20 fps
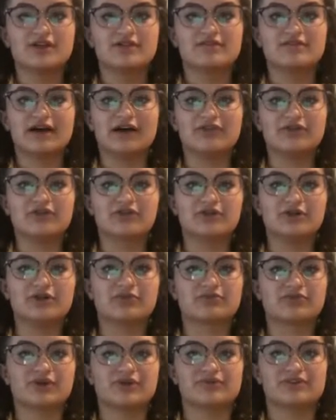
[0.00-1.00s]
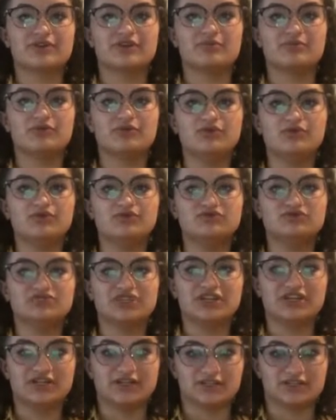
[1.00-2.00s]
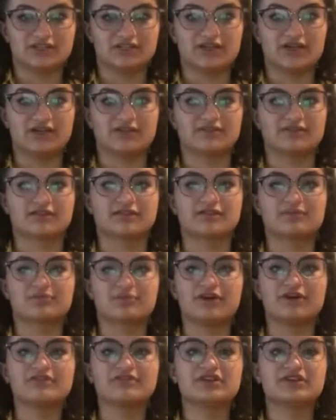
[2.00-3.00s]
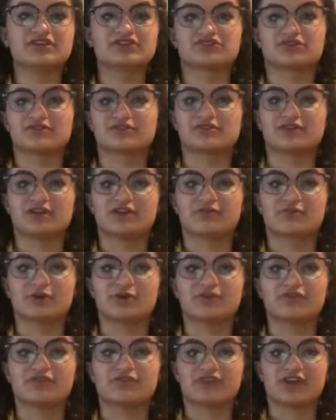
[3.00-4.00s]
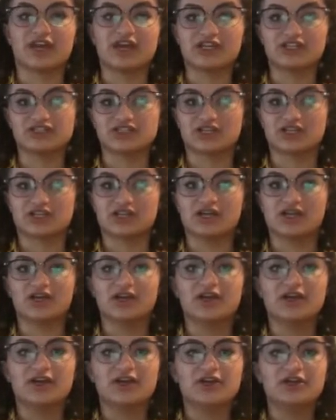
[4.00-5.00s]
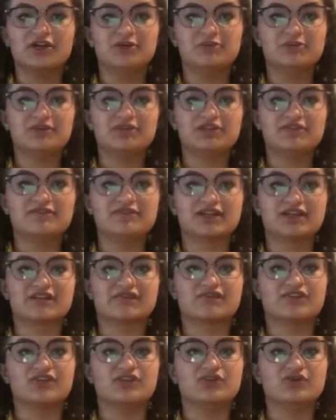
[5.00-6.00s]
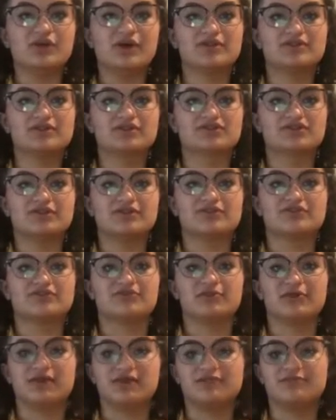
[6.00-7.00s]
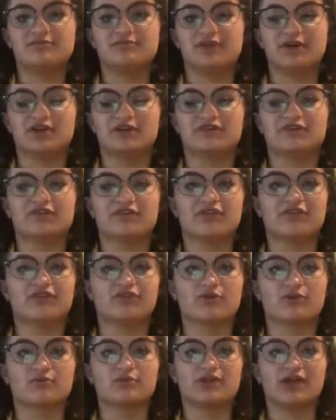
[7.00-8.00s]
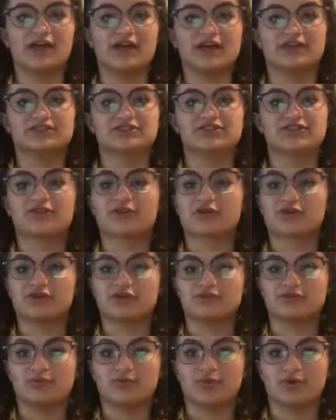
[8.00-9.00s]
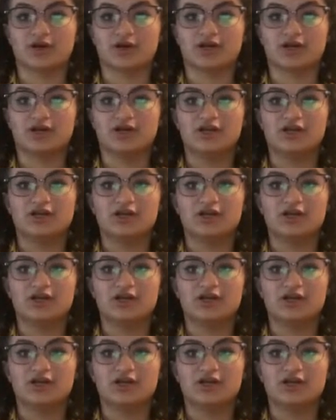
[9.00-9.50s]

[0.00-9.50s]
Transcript: South Korean President Moon Jae-in has expressed interest in reunification. He believes that if the US agrees to his bid for the formal end to the Korean War,